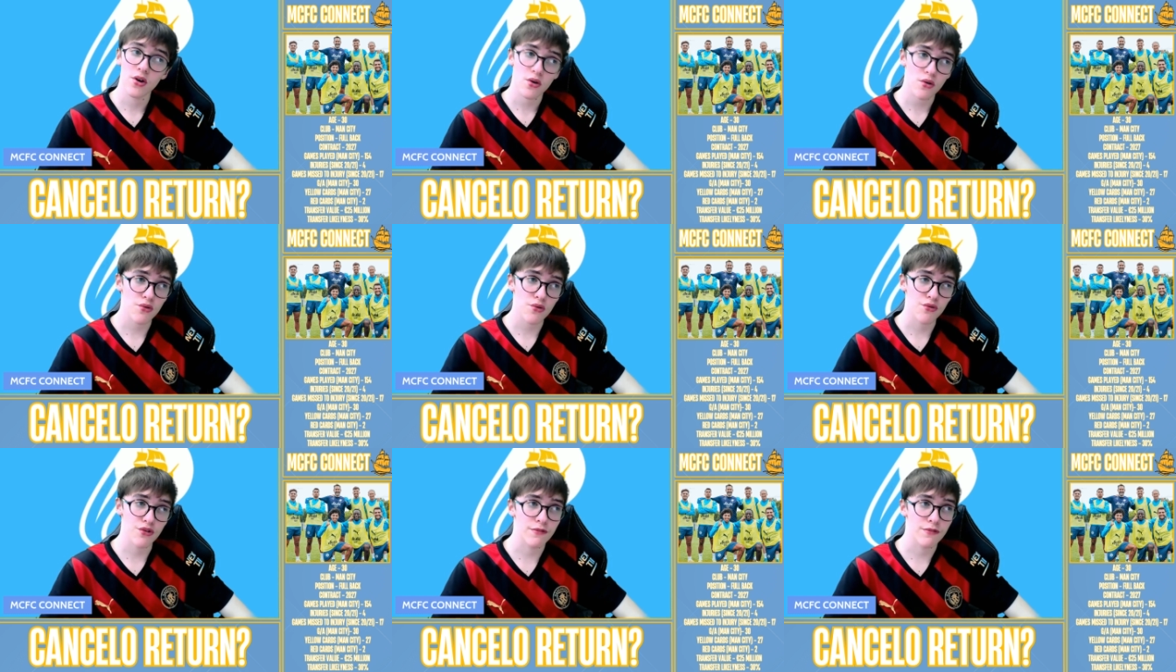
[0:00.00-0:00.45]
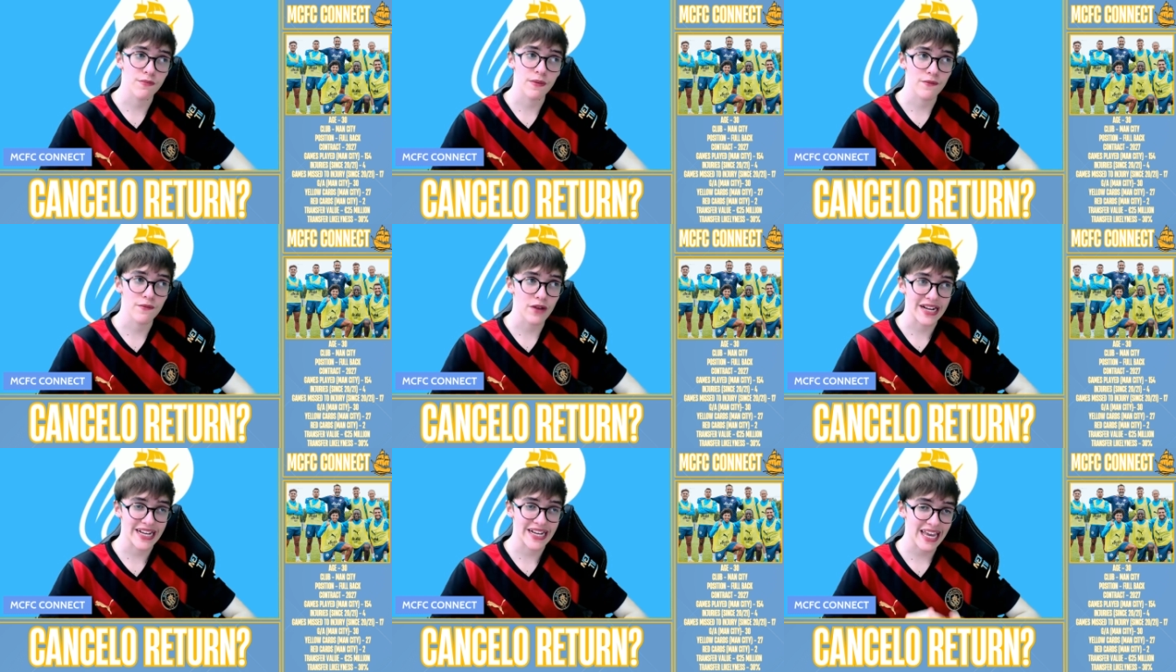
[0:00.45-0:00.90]
always been
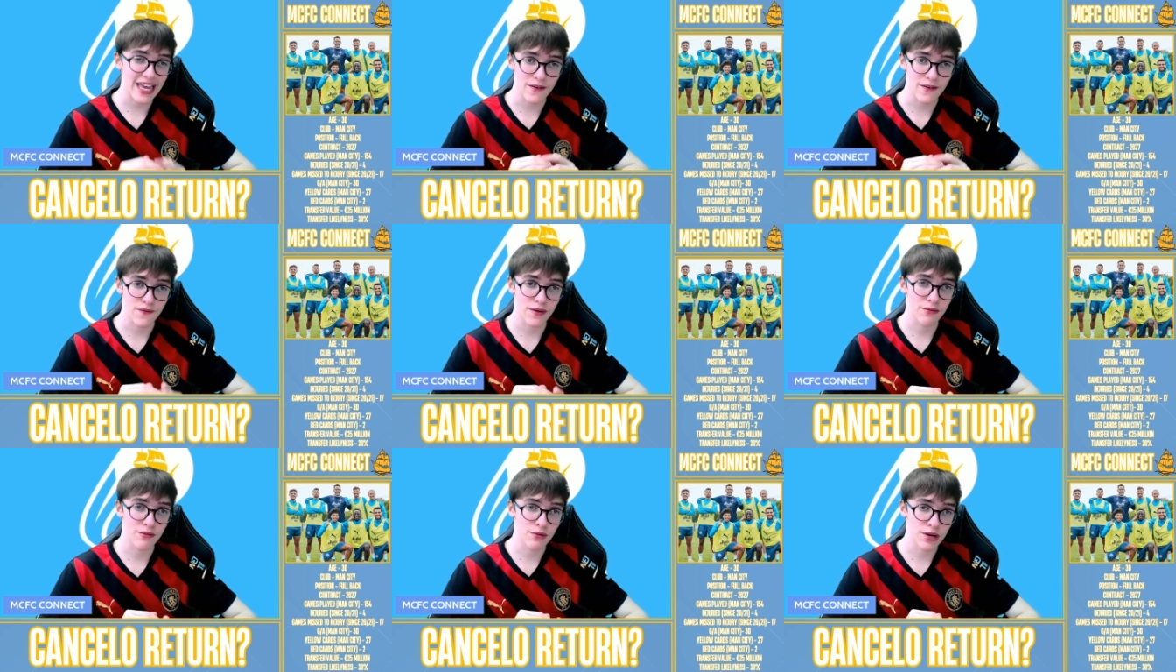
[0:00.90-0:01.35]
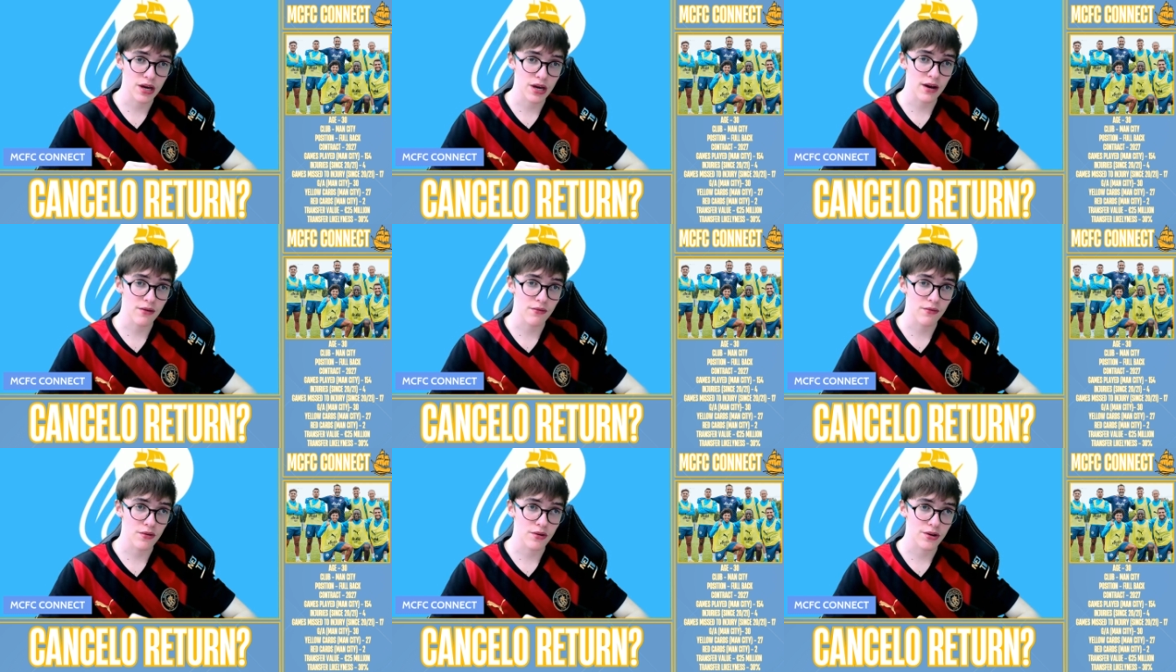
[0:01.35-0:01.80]
very iffy with
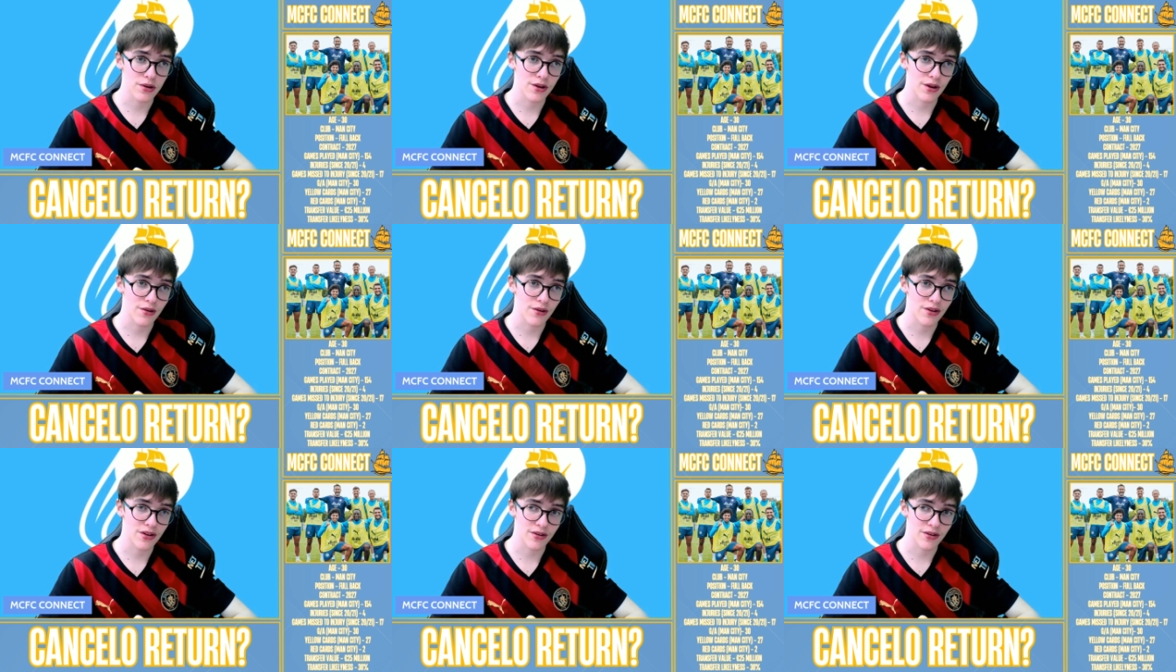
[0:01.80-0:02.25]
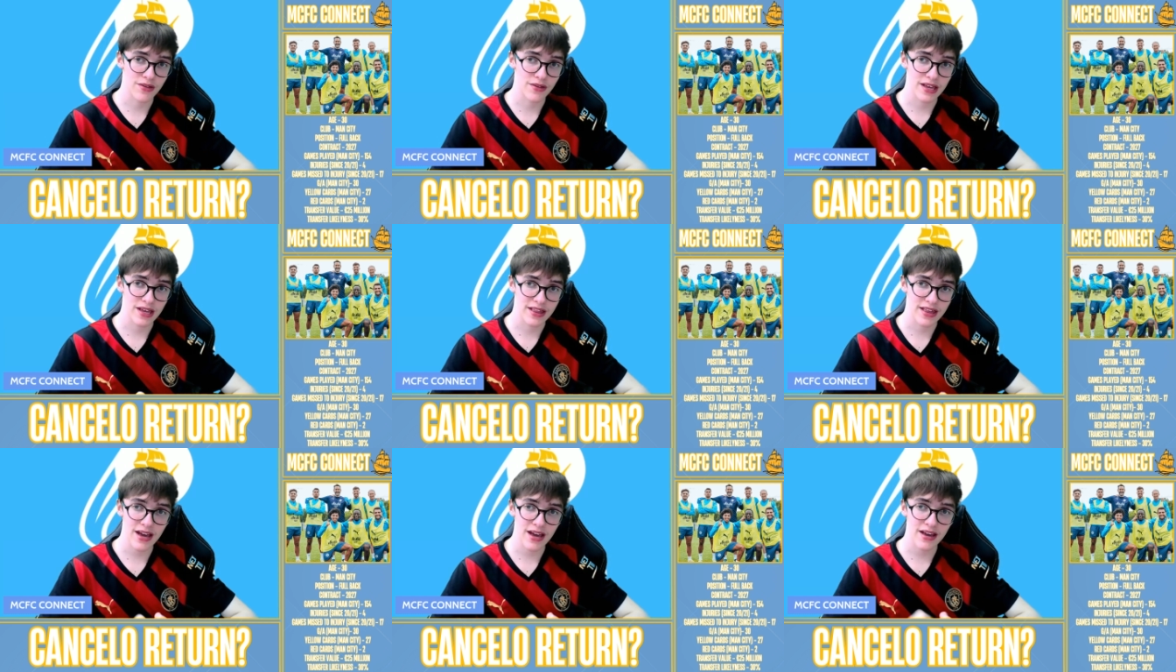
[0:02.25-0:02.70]
Kyle Walker going on the
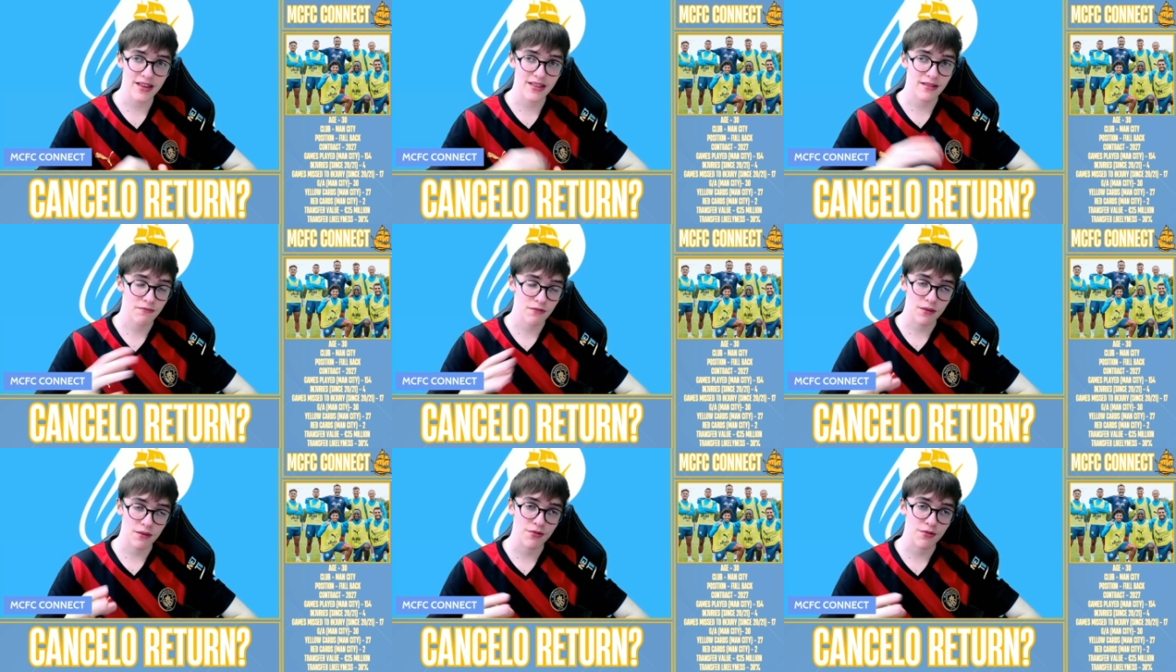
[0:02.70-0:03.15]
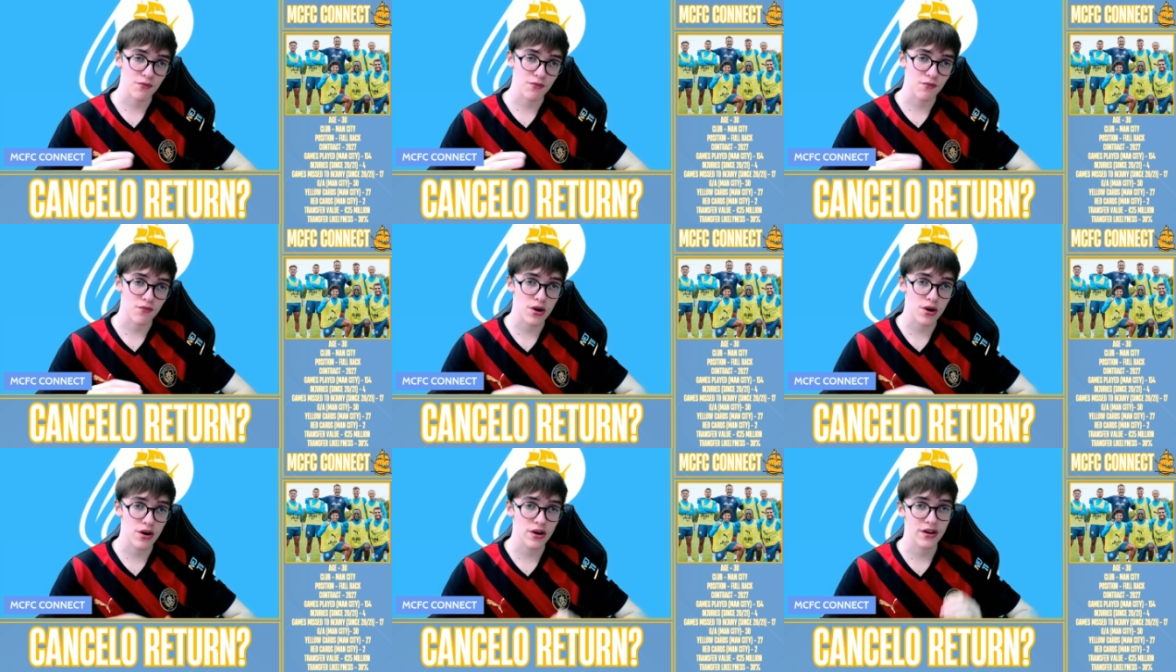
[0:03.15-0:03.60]
attack. Sometimes it
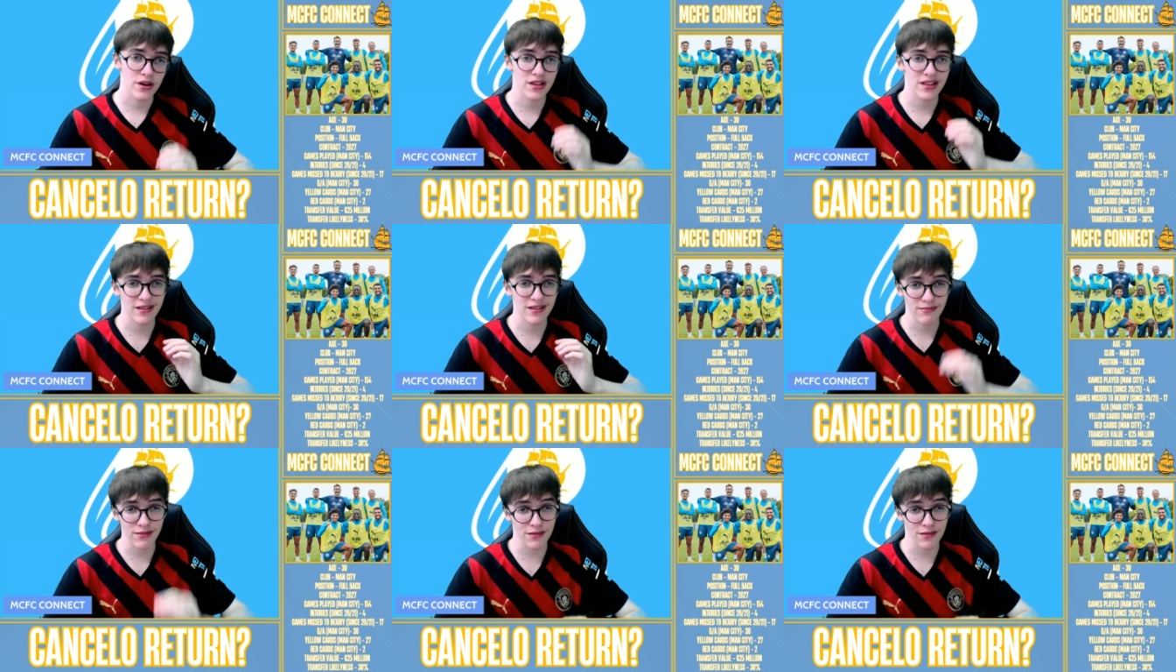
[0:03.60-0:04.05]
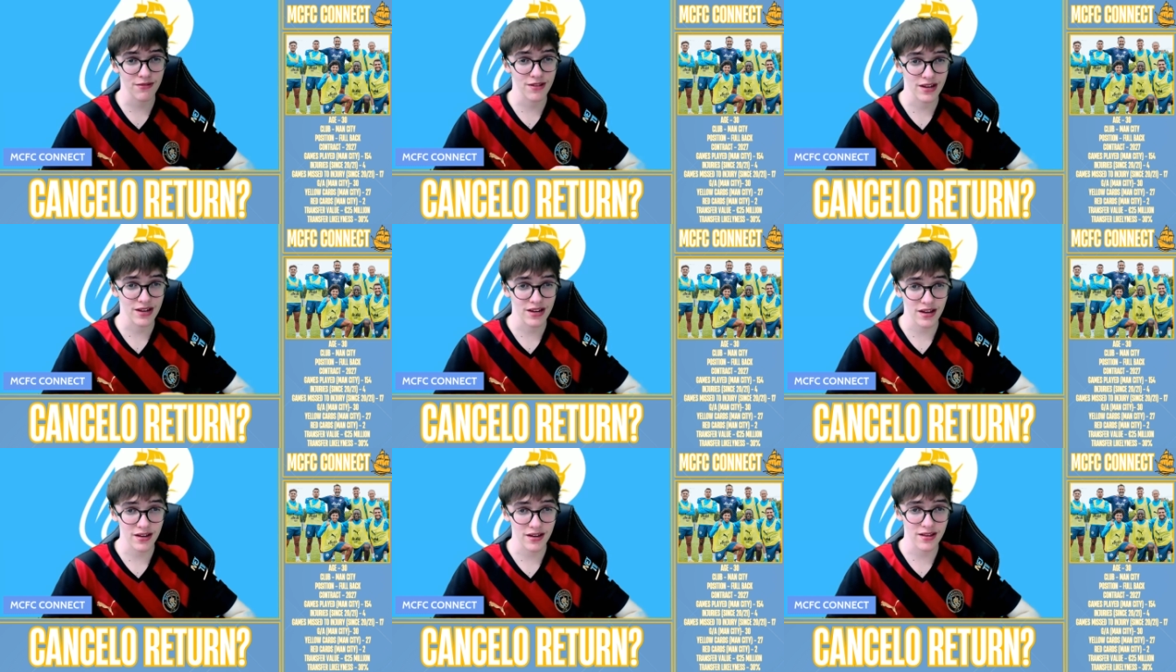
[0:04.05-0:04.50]
works, sometimes
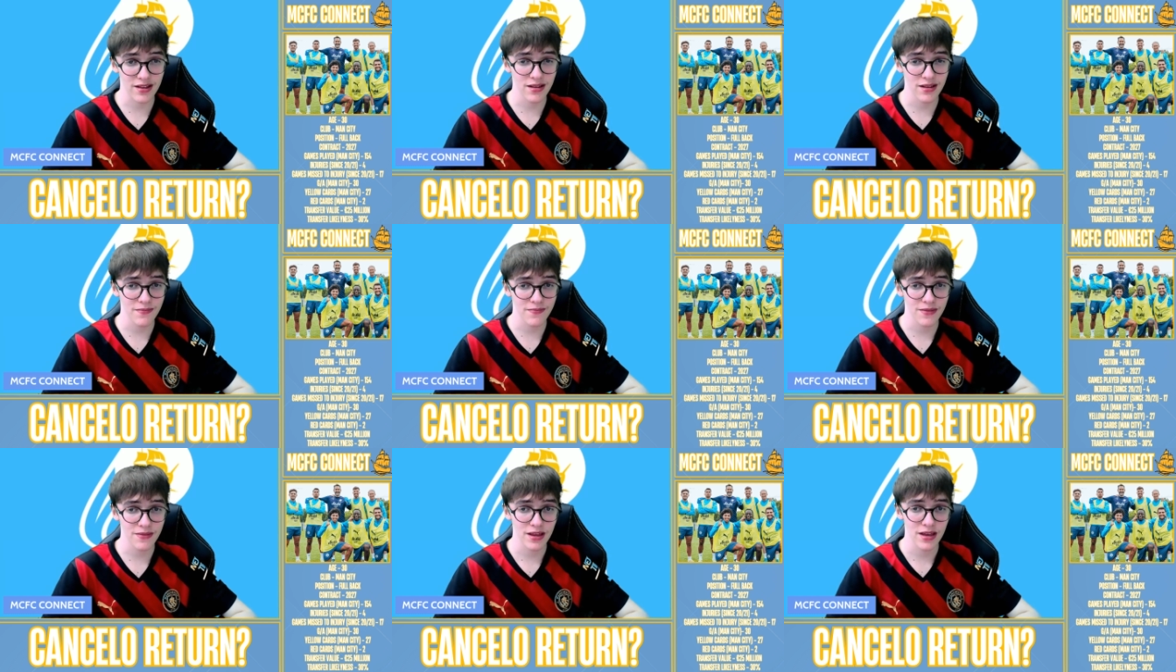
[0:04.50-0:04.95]
it doesn't.